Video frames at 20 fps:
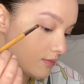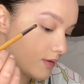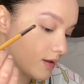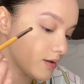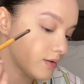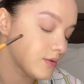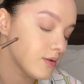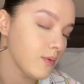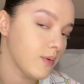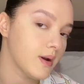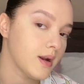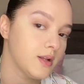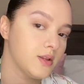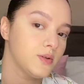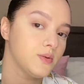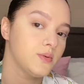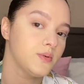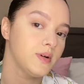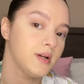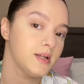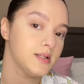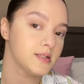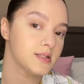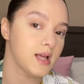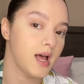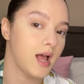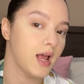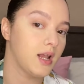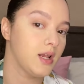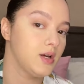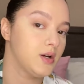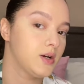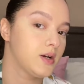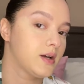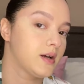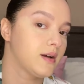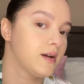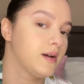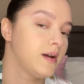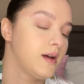So what I do is I look
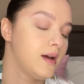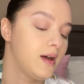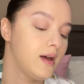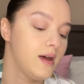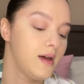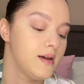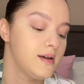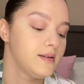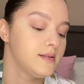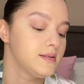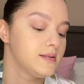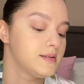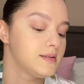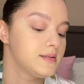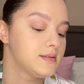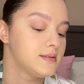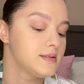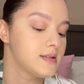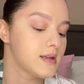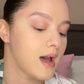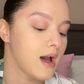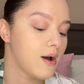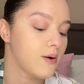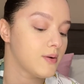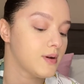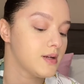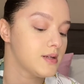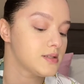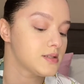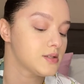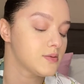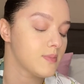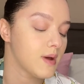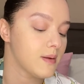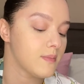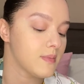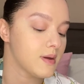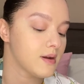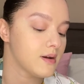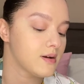down into my
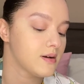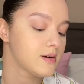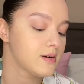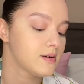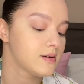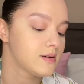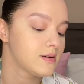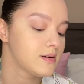mirror.